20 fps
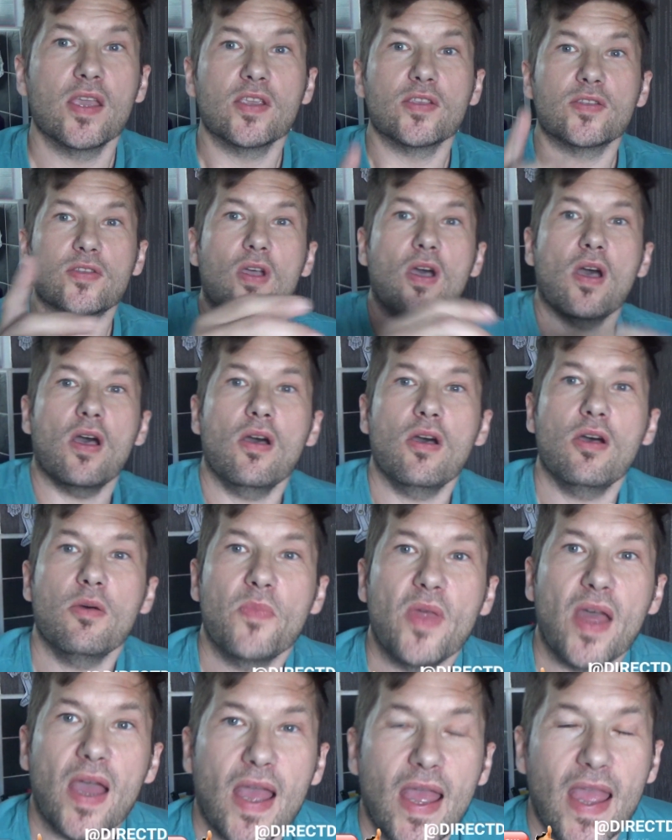So I
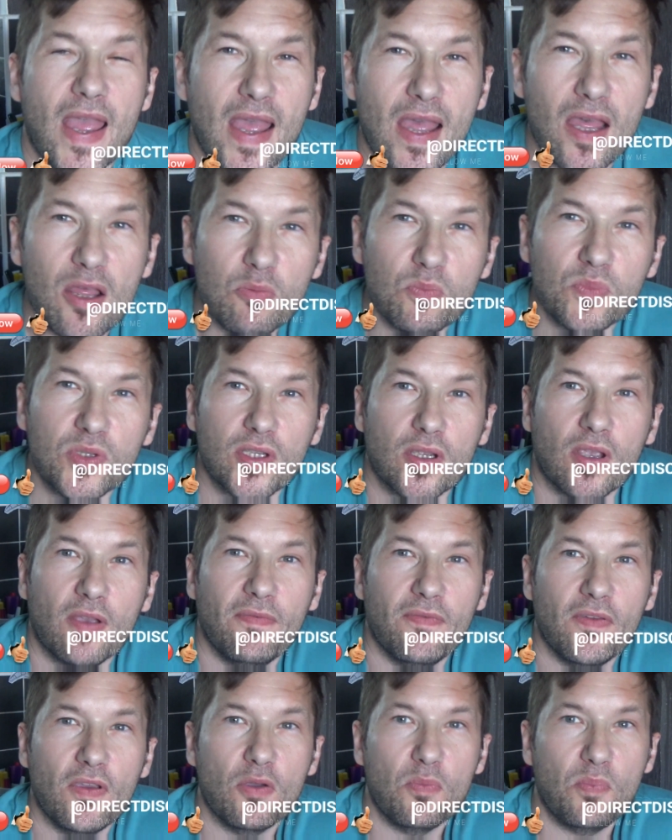hope that helps a
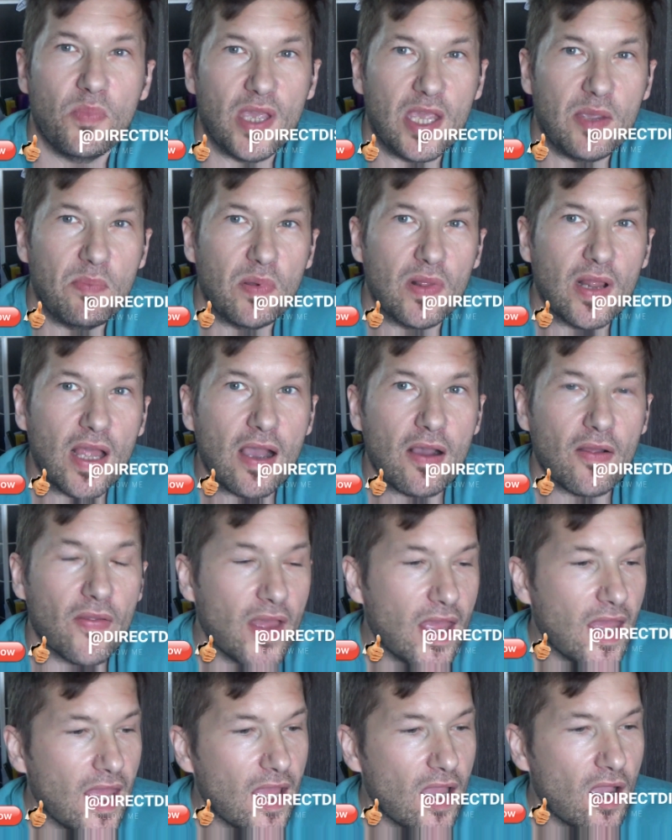few people out
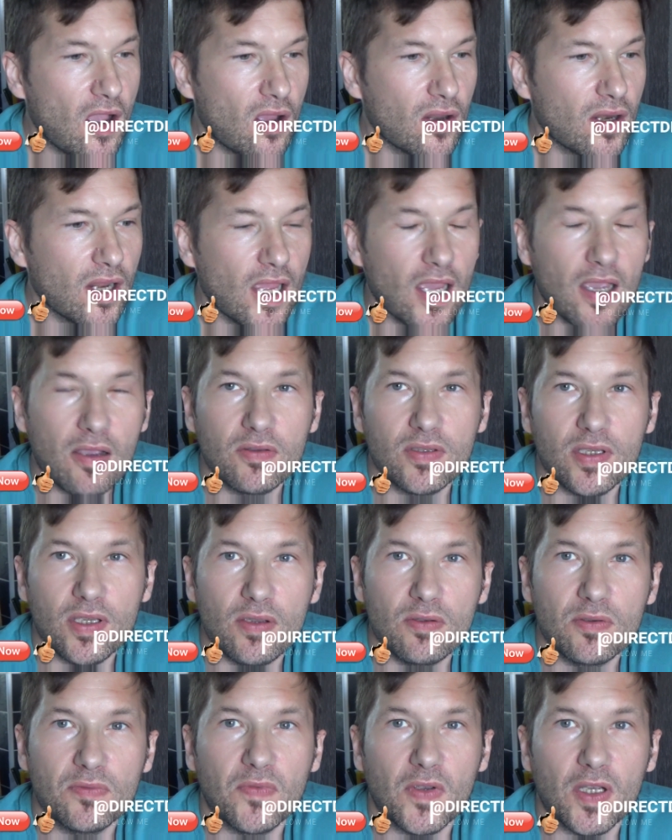there on how to
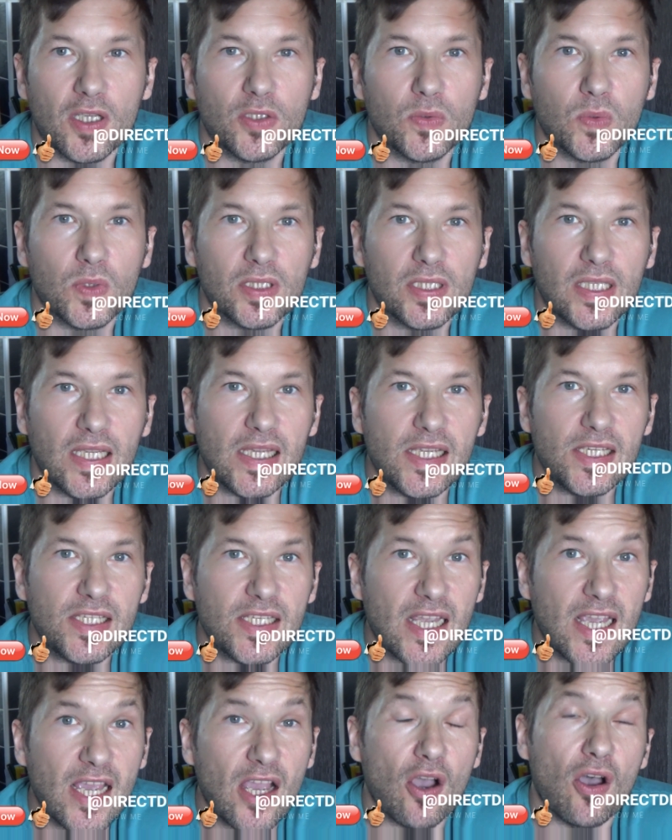use Virtual
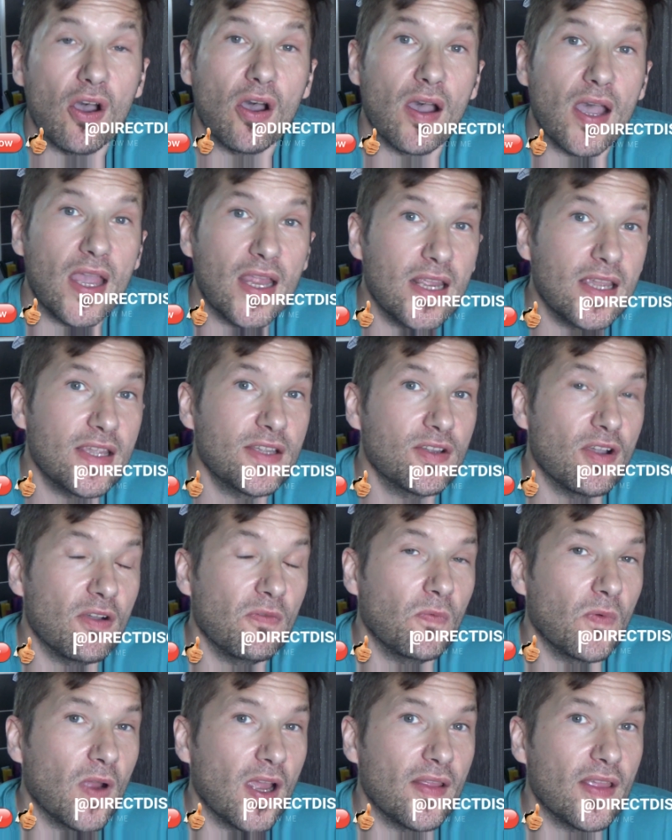DJ or any
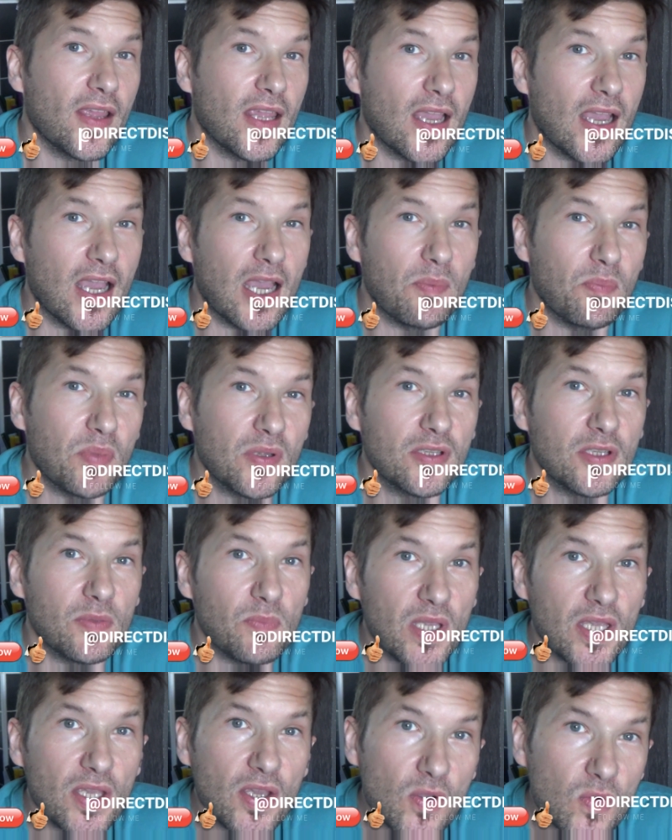software that you happen to
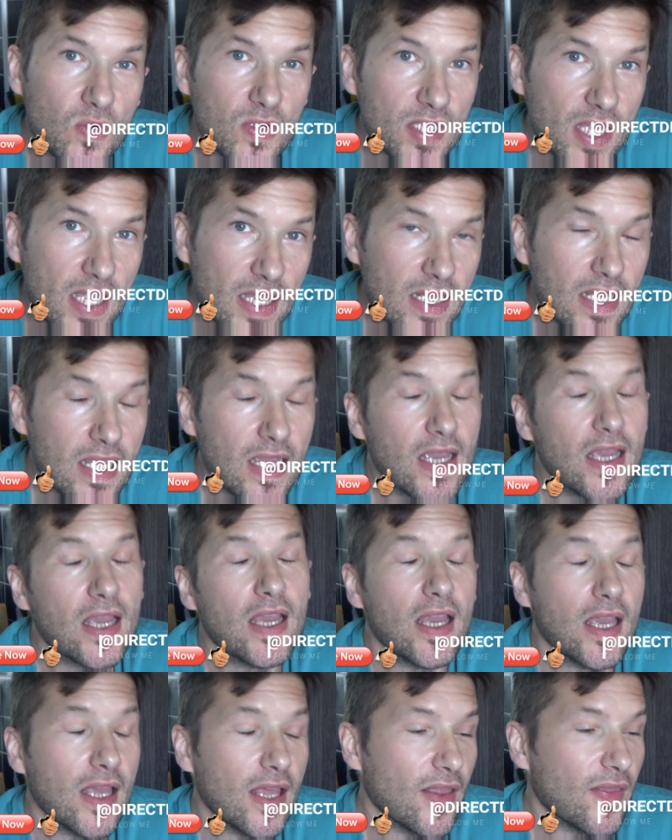be using.
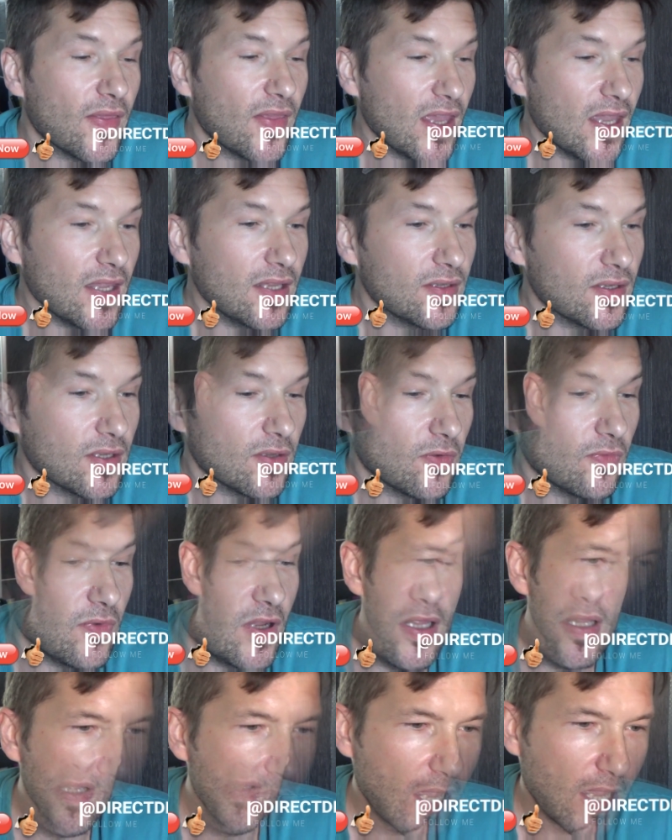This
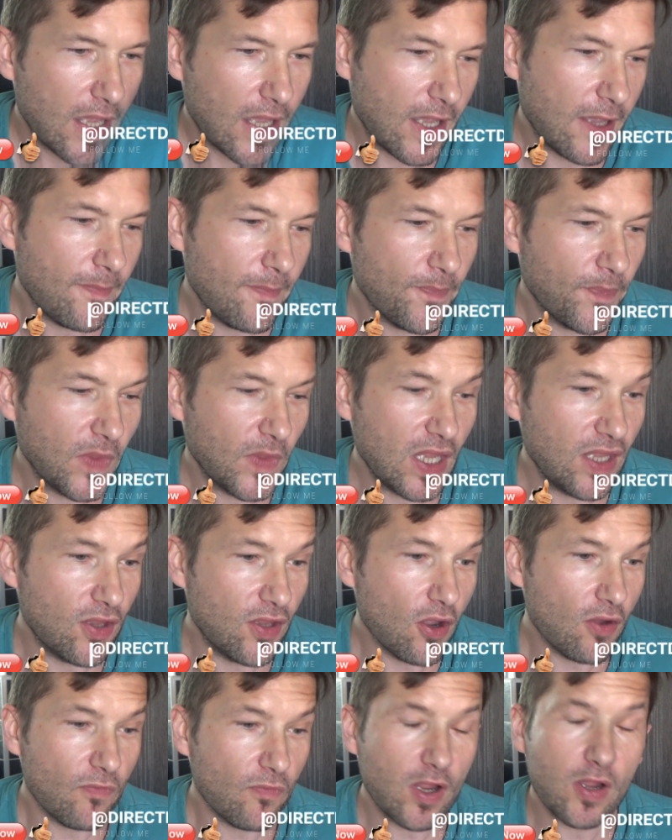really, you
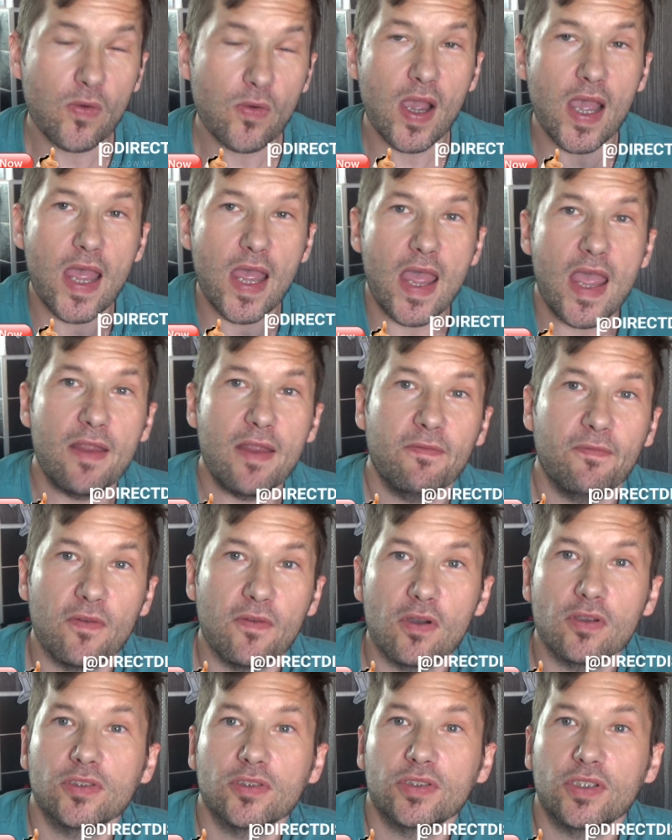don't require
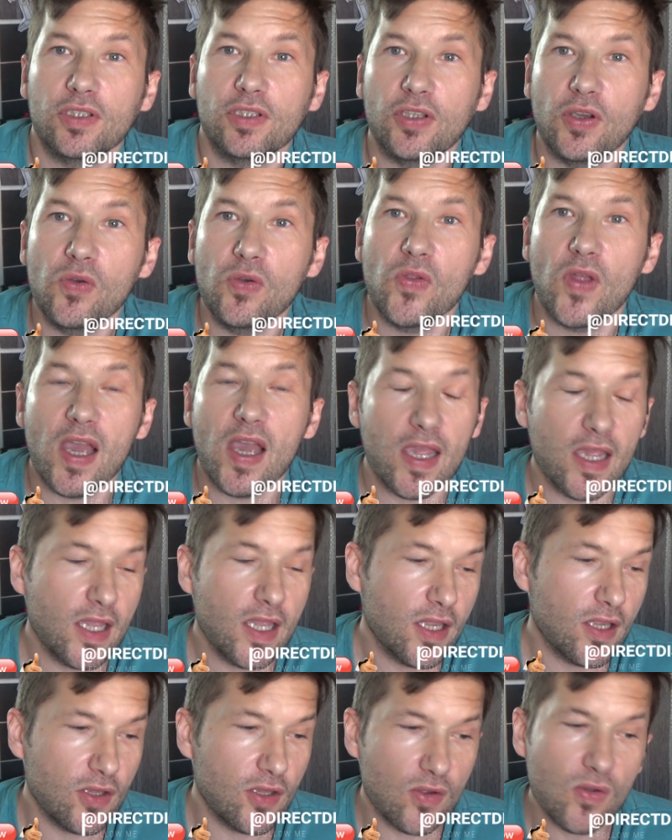headphones to do that.
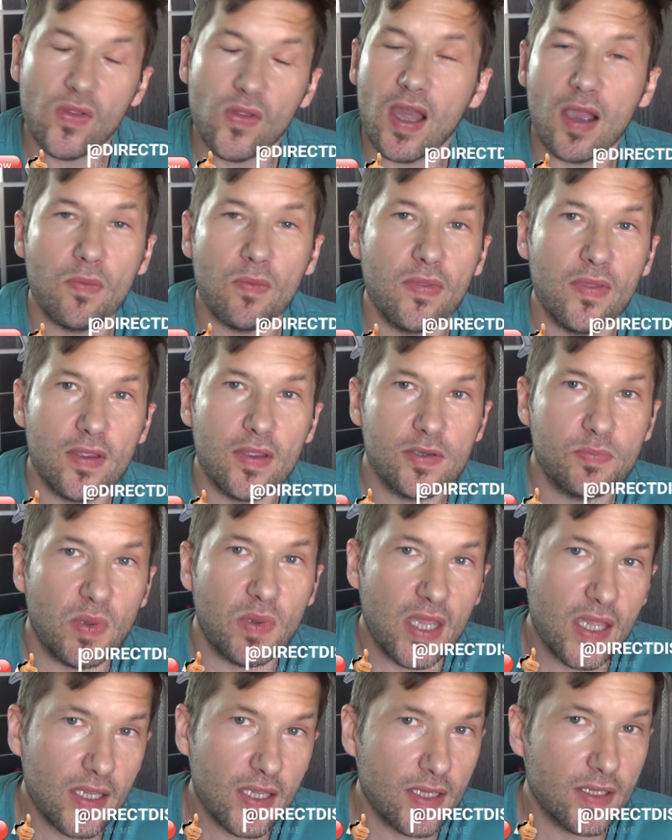You can do that with your
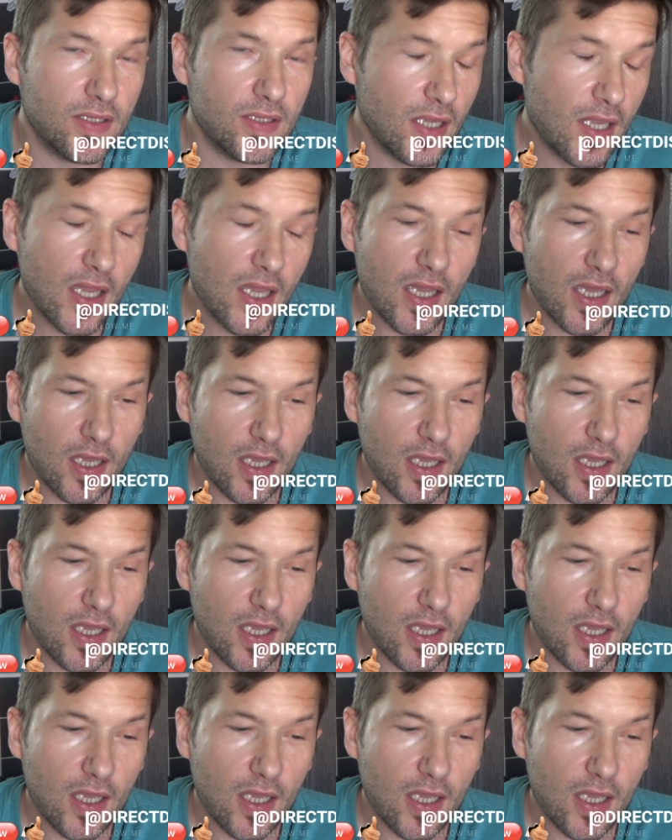speakers.